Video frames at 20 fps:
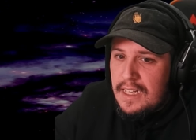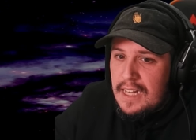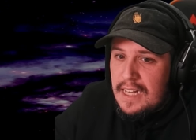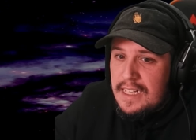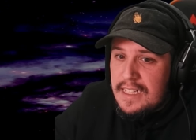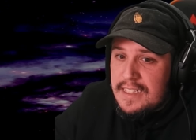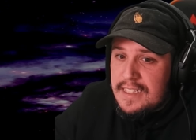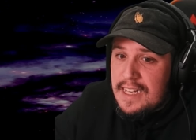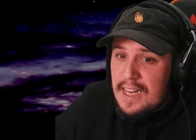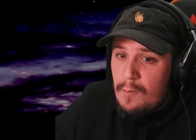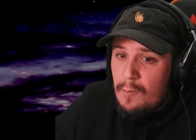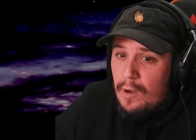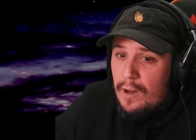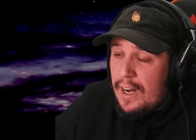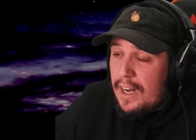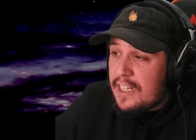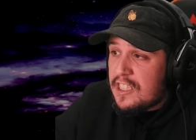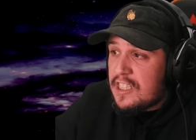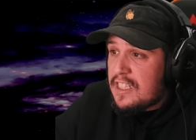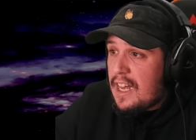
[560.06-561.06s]
and someone.
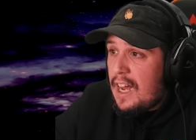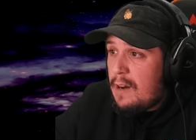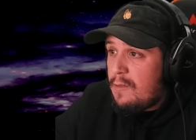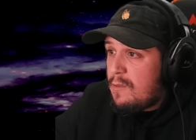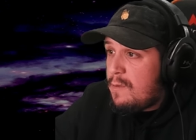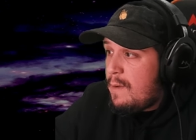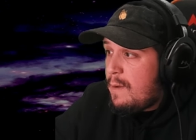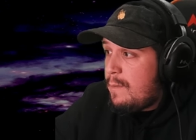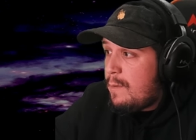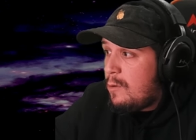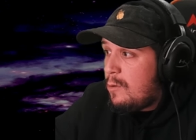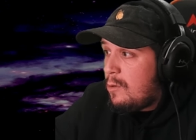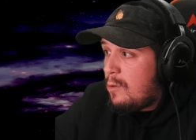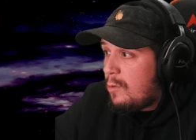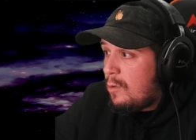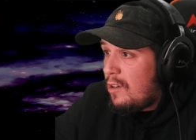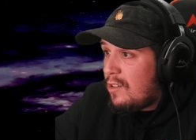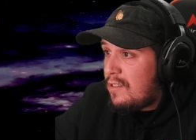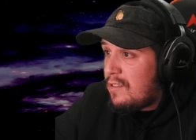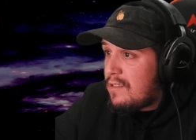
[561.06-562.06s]
I just can't remember who
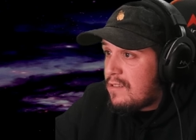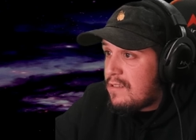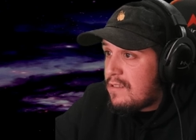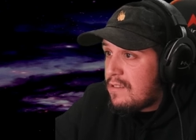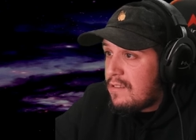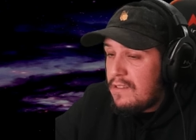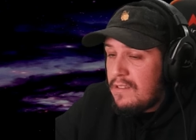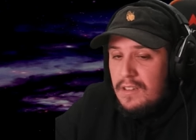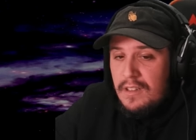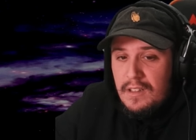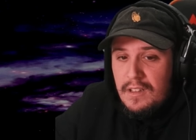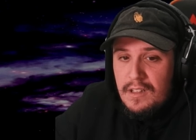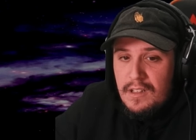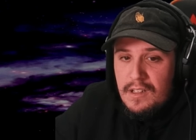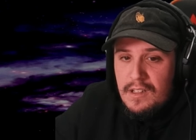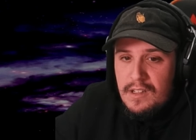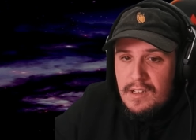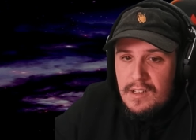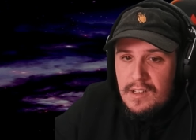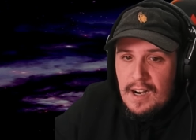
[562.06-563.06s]
it was.
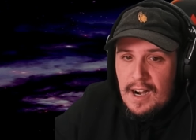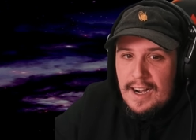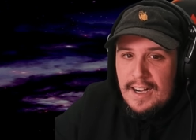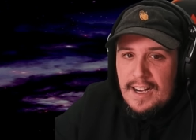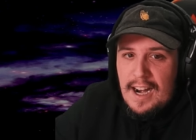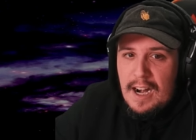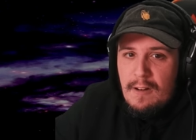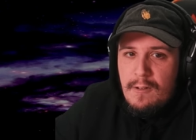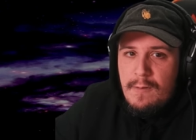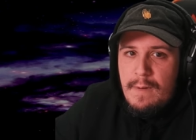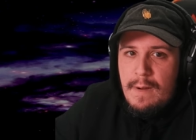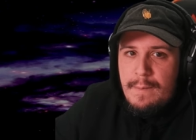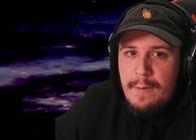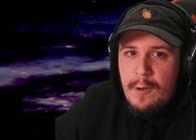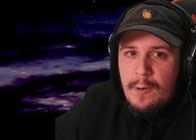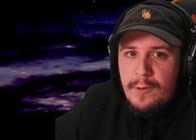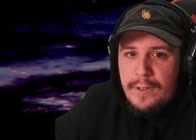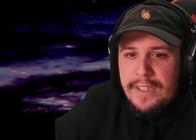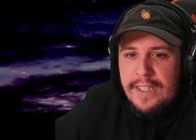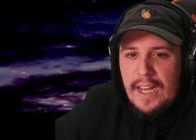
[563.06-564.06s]
I can't remember
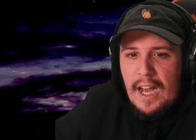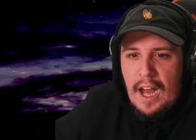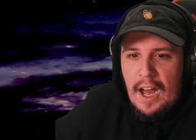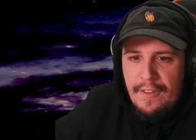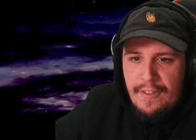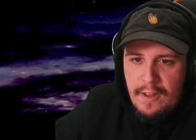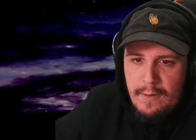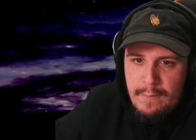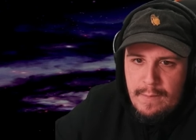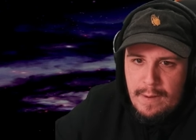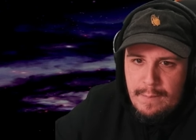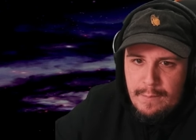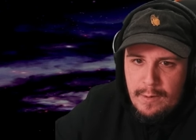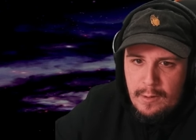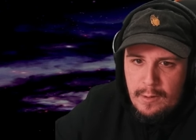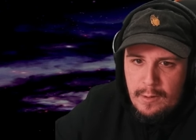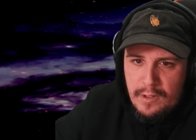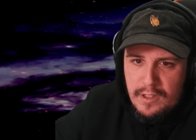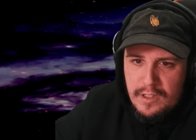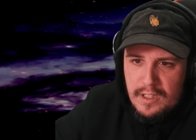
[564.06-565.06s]
who the other member
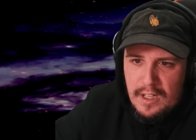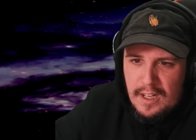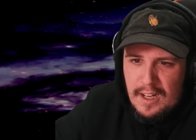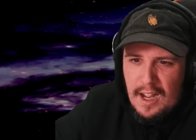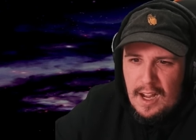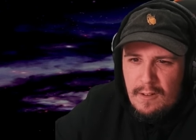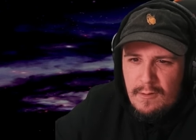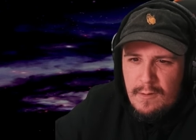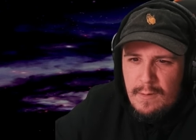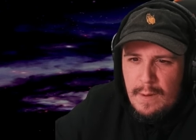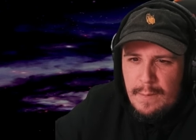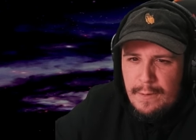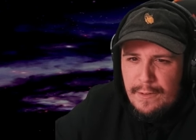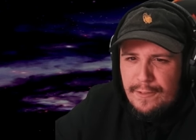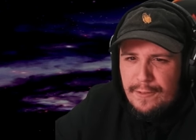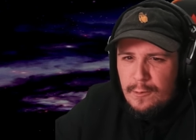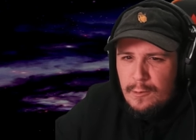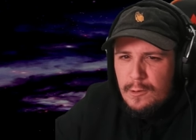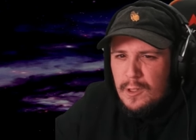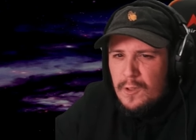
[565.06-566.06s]
was. I can't remember
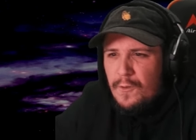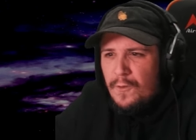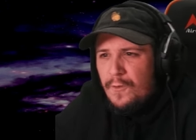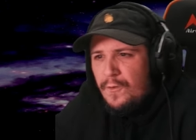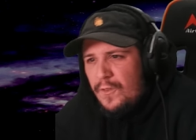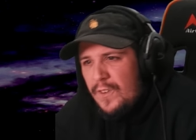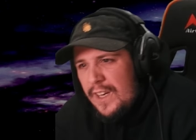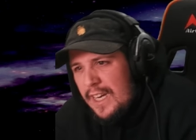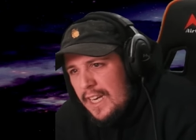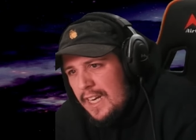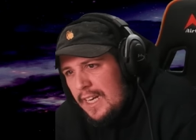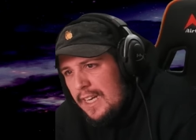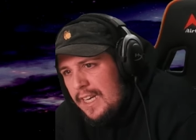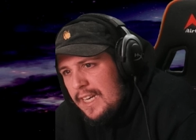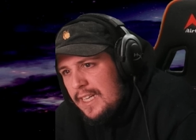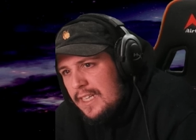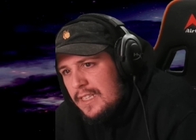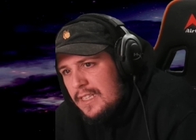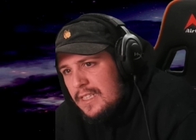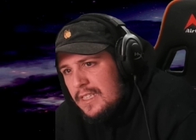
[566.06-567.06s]
if it was
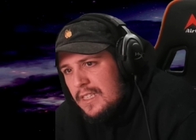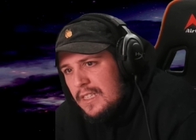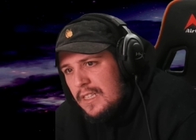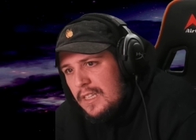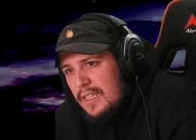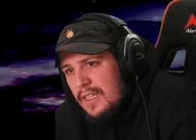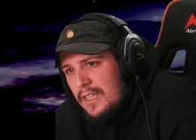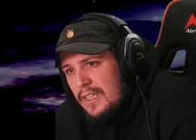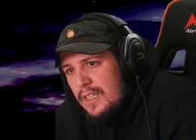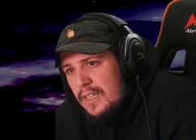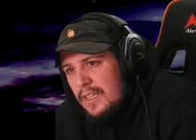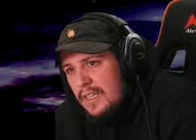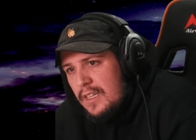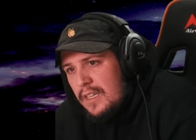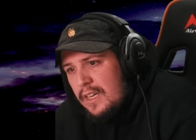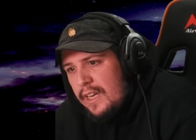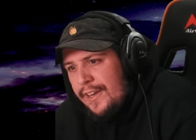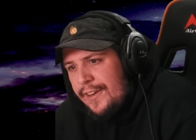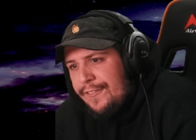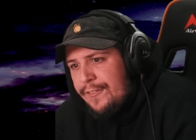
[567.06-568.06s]
Felix,
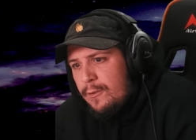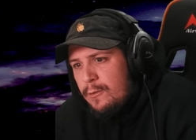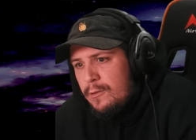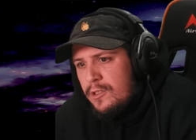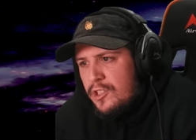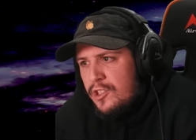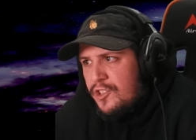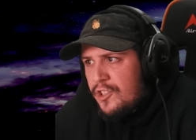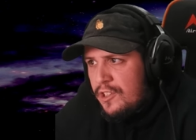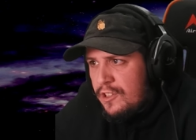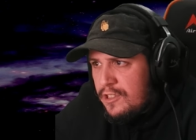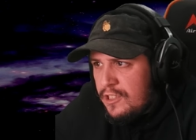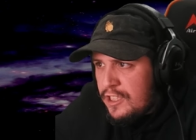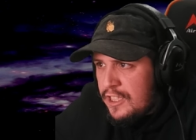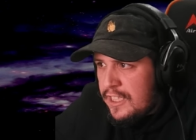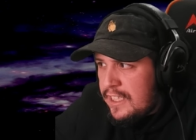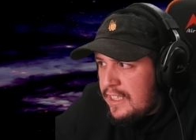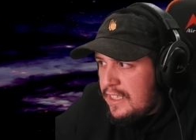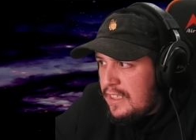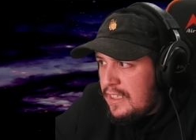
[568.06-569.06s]
if it was
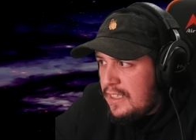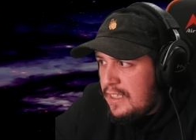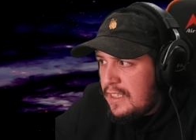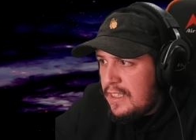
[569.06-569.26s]
Hyunjin.